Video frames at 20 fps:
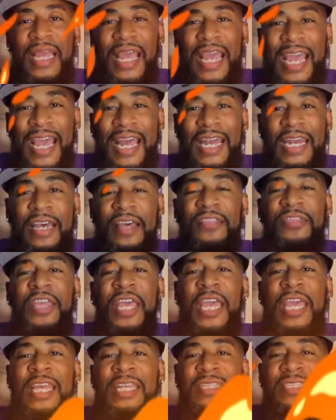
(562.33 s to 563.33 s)
in
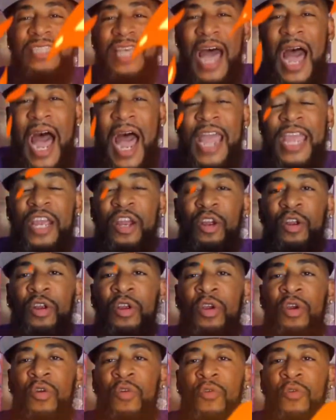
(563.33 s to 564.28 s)
the entire